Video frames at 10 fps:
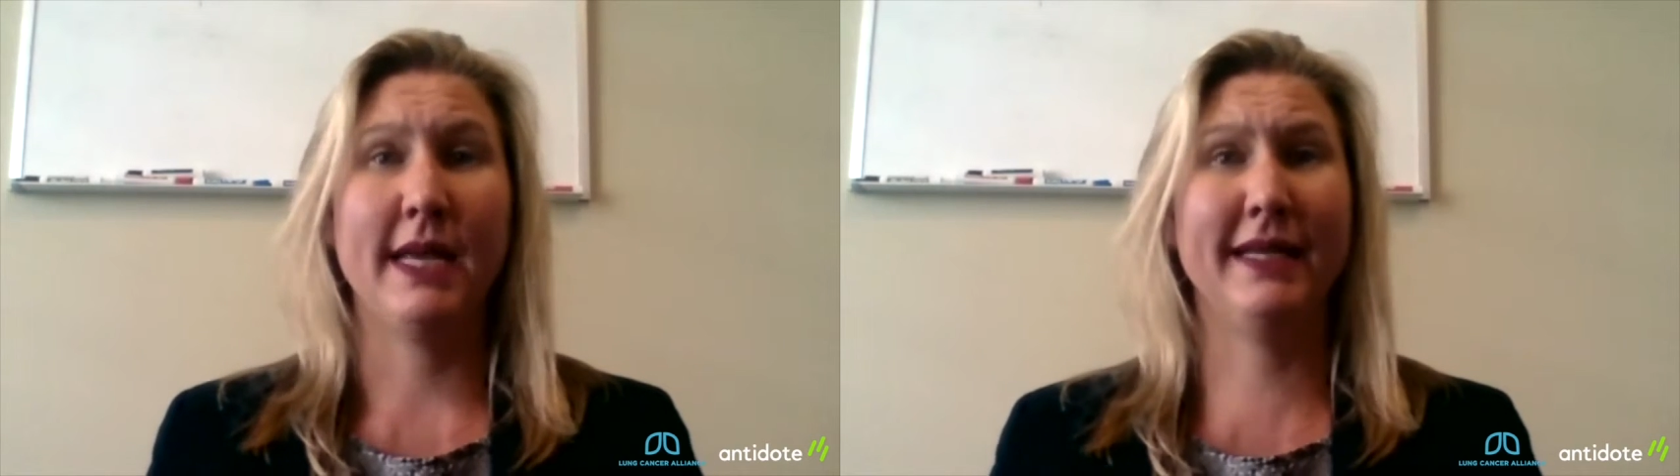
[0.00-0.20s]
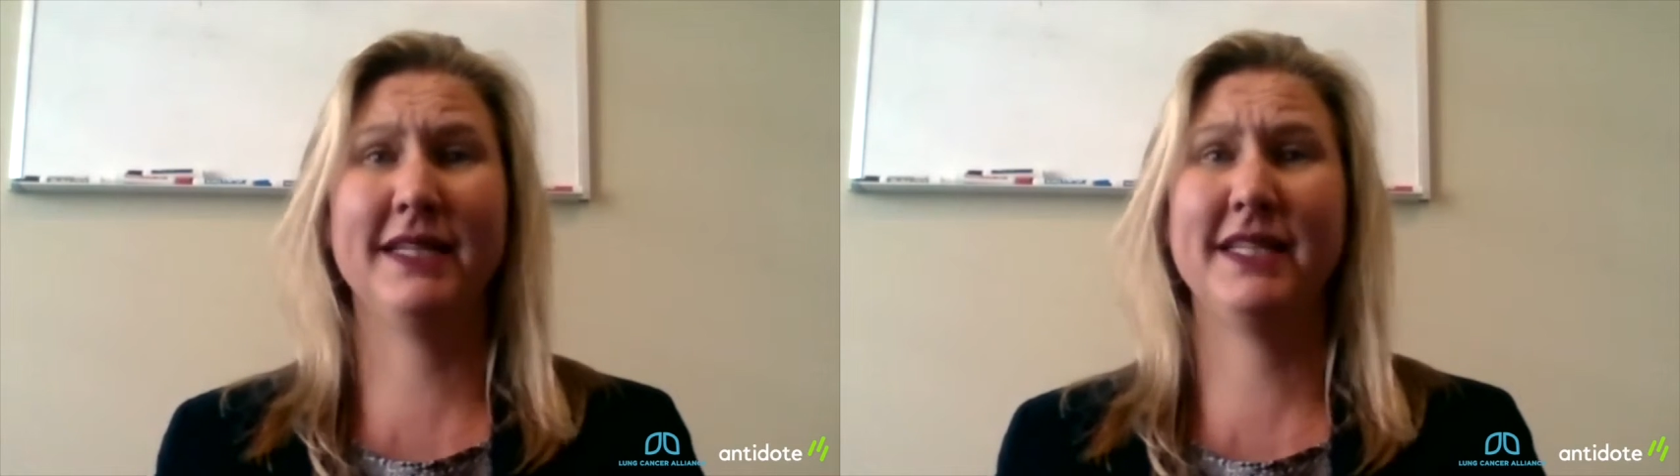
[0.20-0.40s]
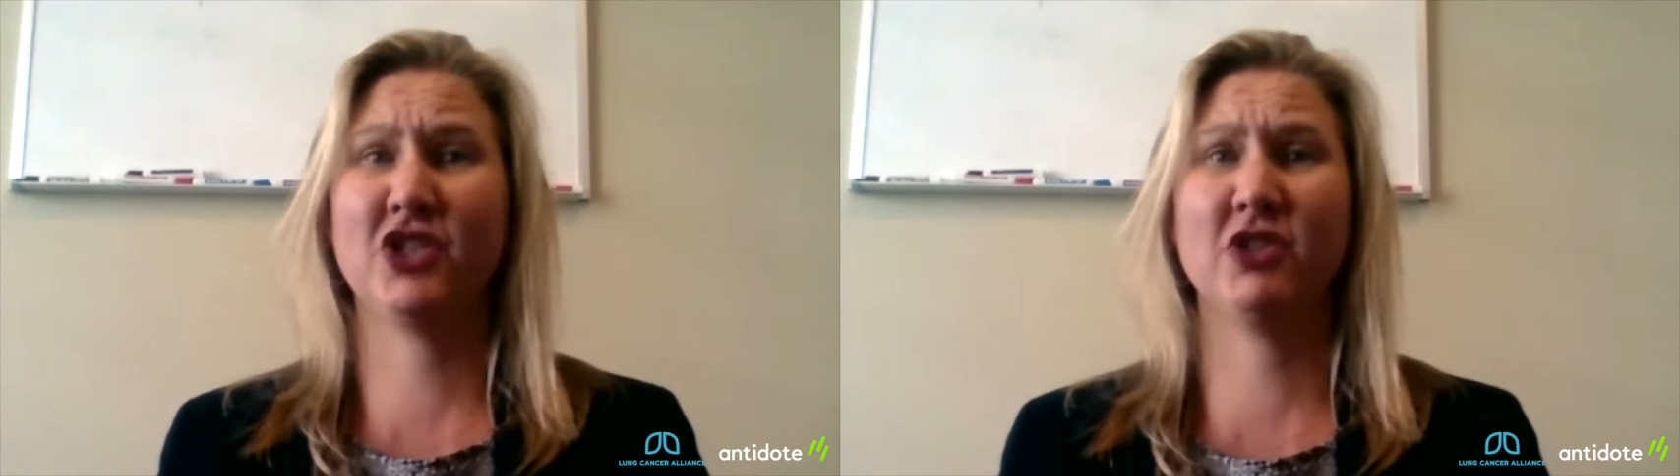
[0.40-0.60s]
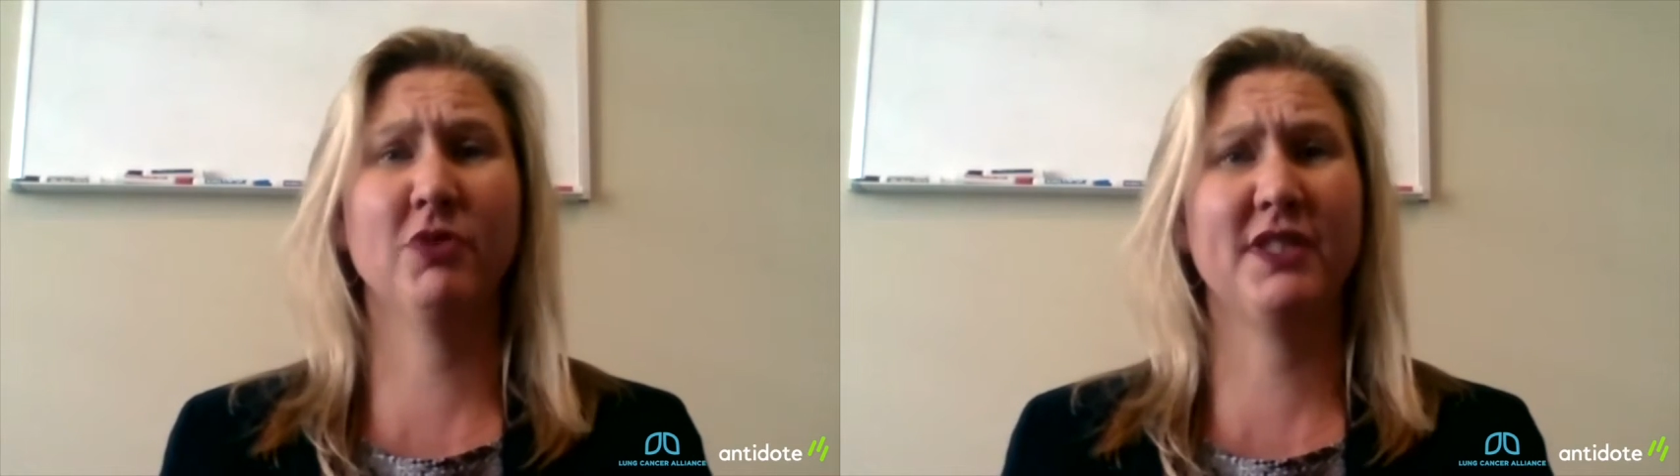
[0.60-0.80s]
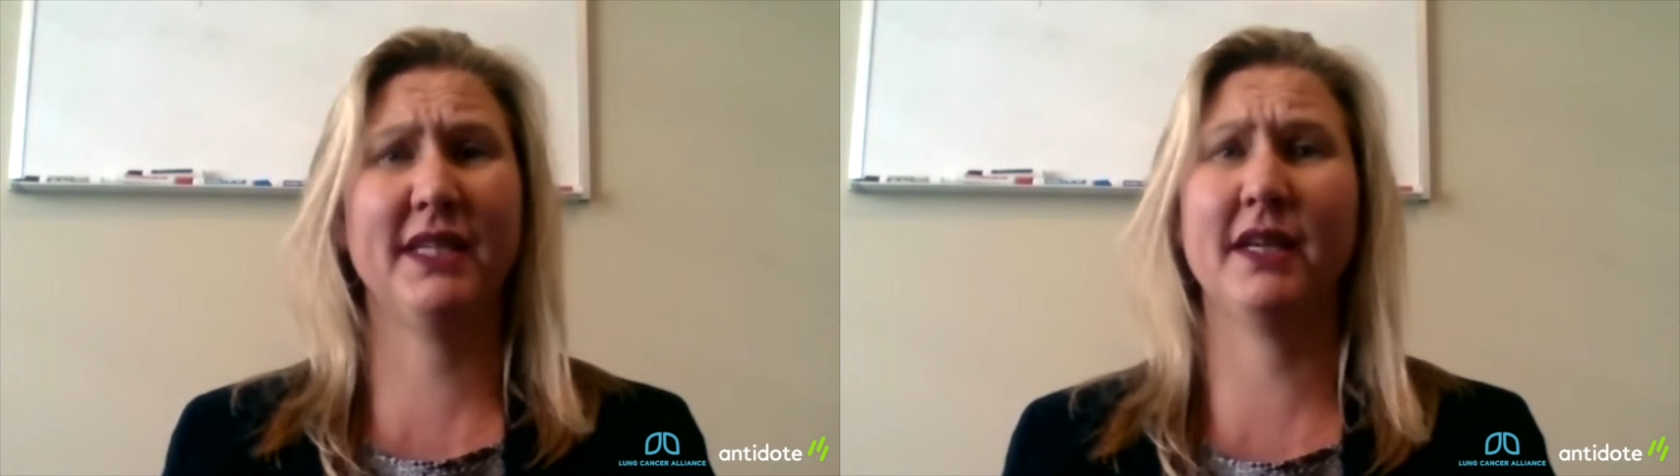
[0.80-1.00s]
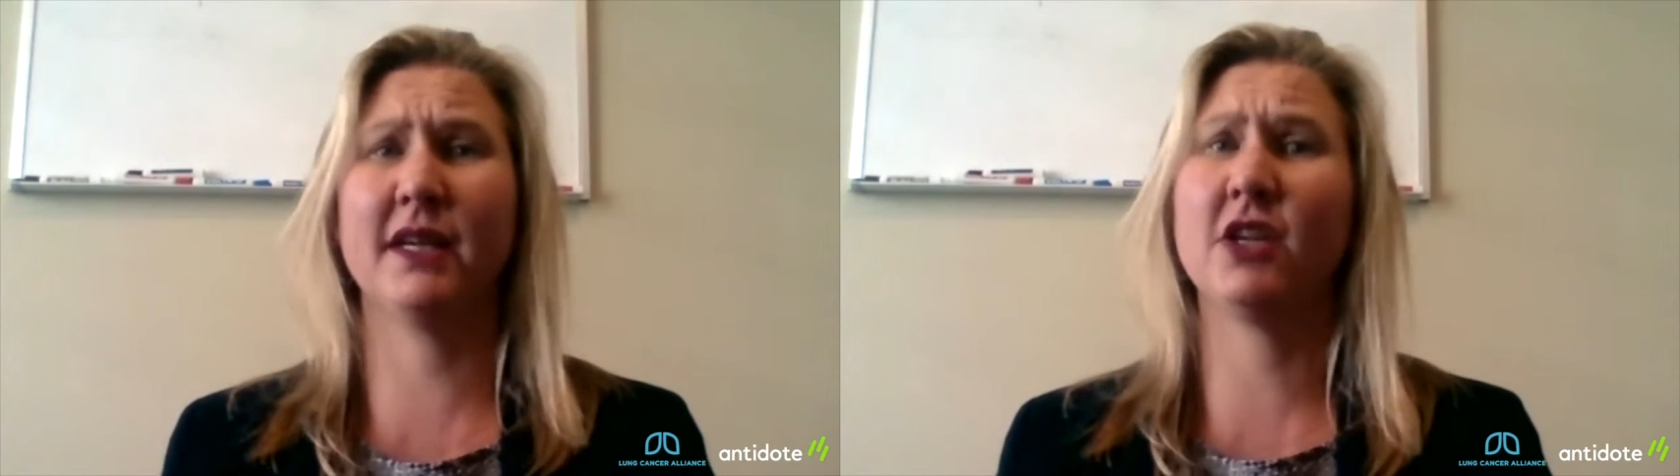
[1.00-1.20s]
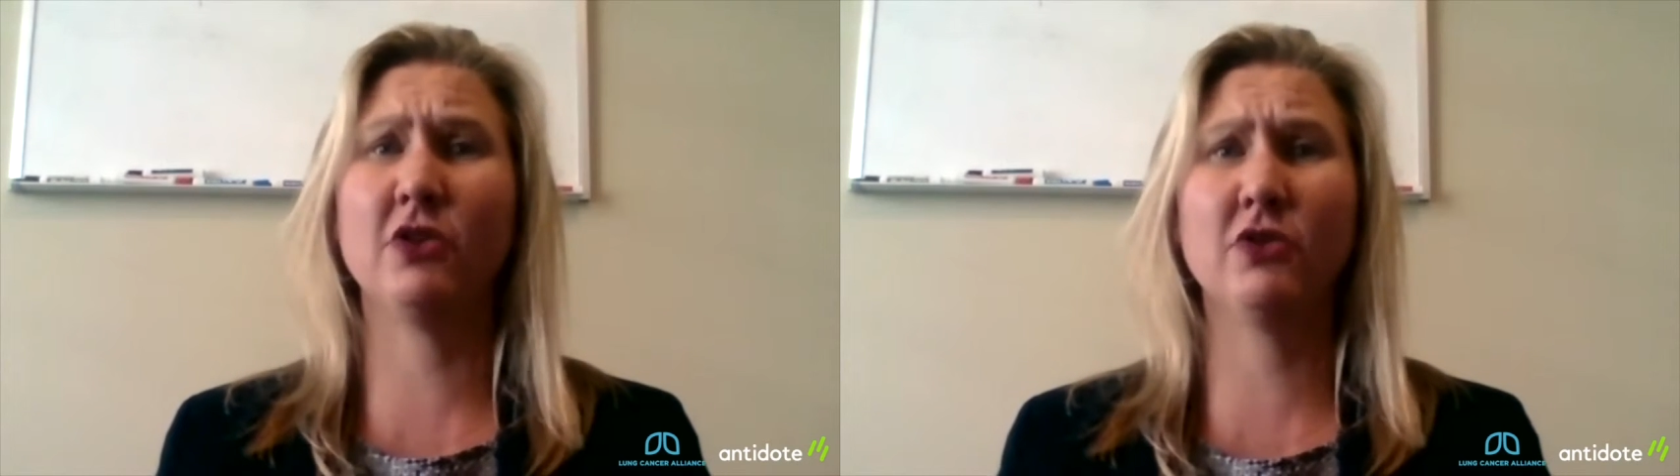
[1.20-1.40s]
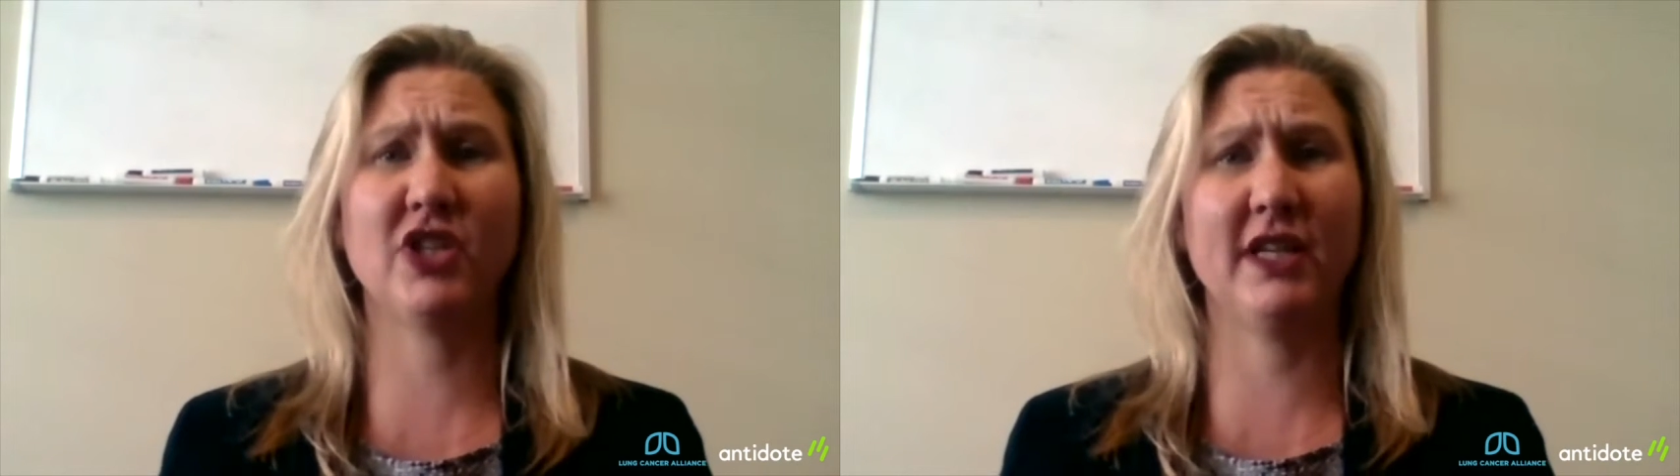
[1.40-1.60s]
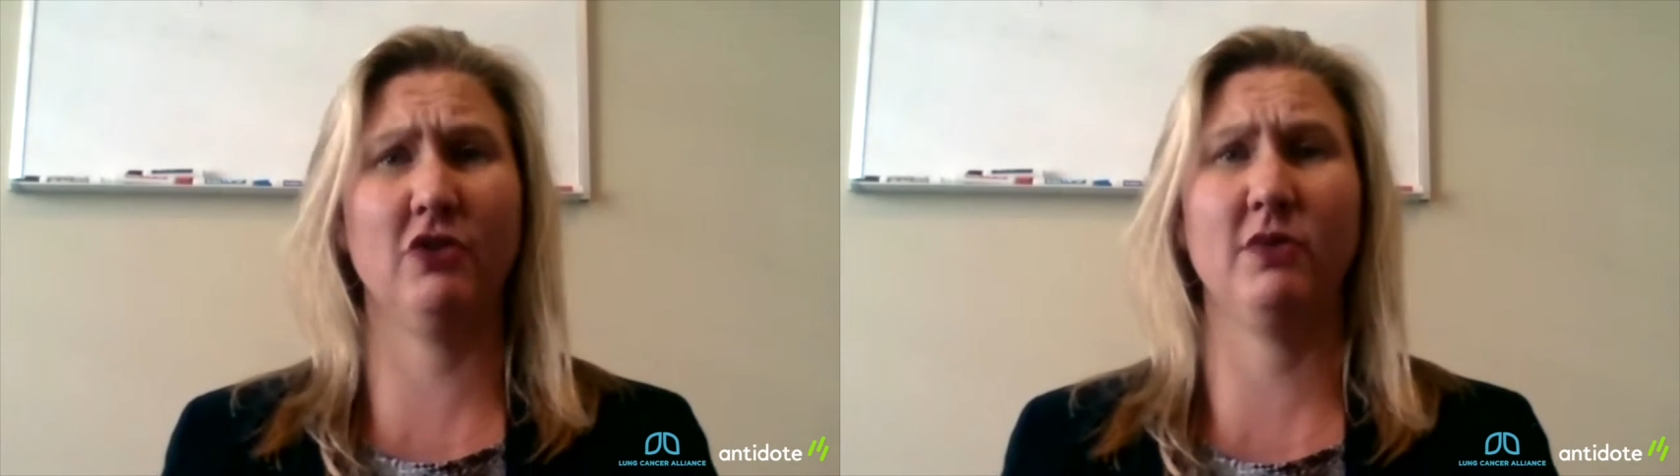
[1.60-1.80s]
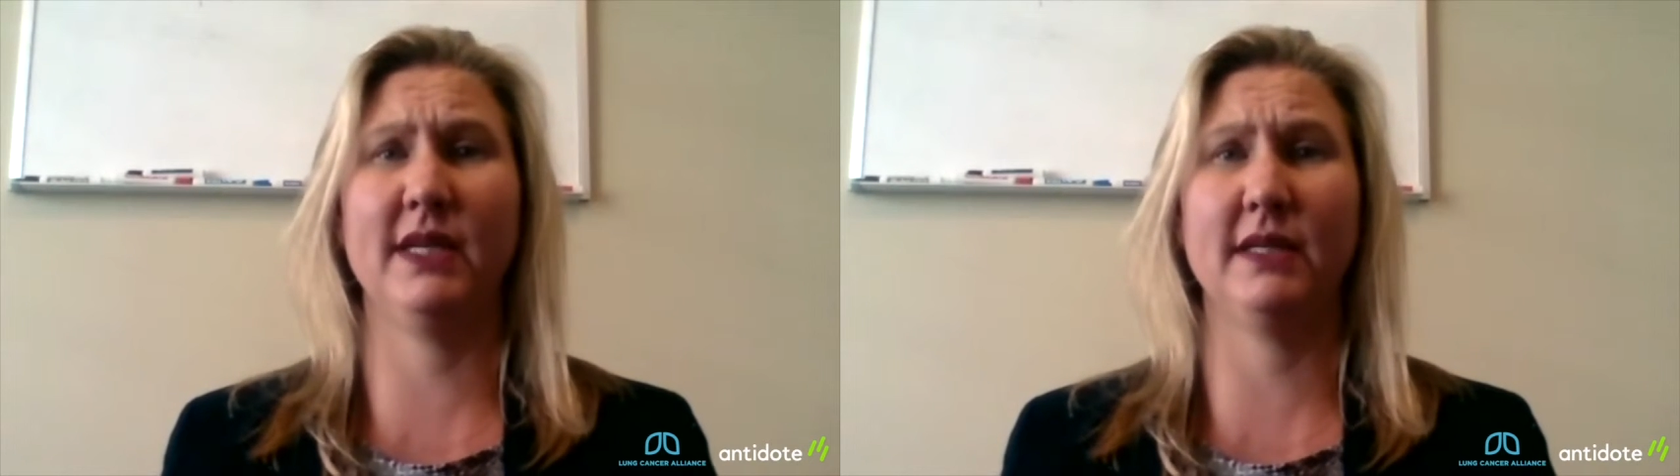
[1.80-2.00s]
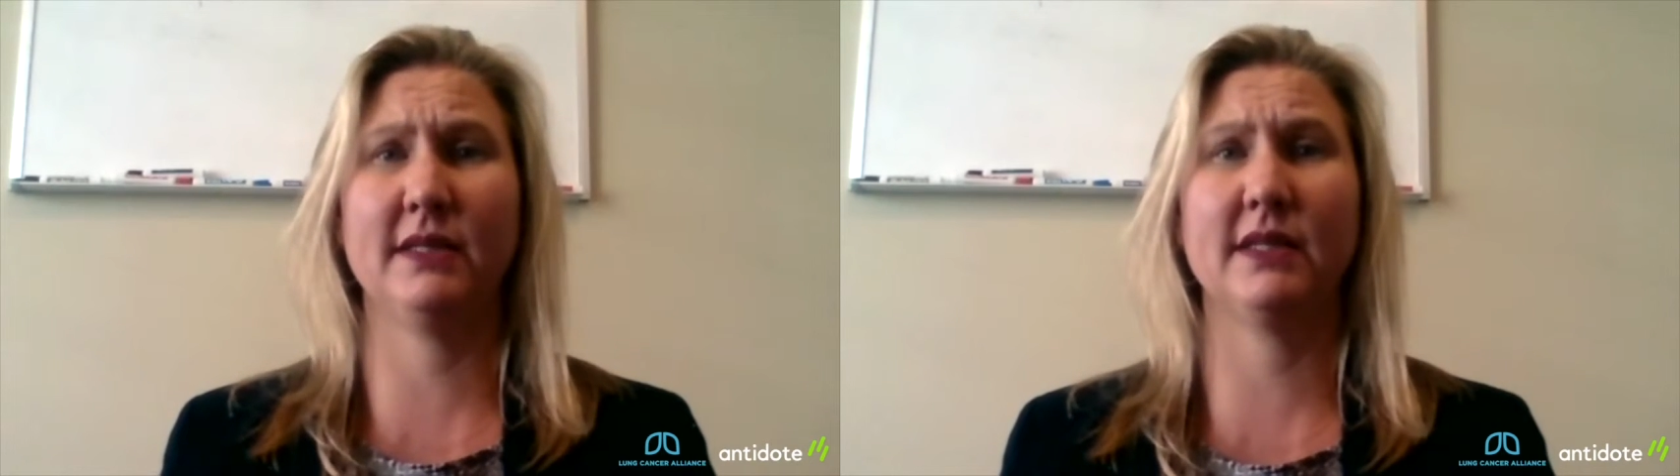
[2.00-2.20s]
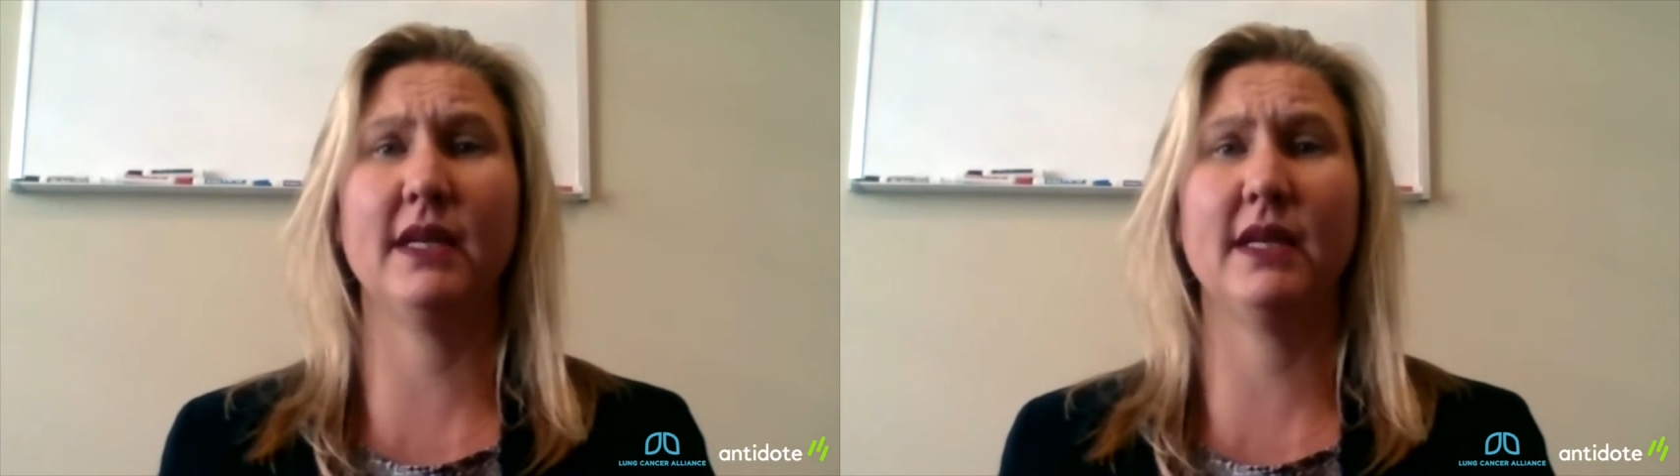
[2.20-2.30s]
In addition, we're seeing a huge increase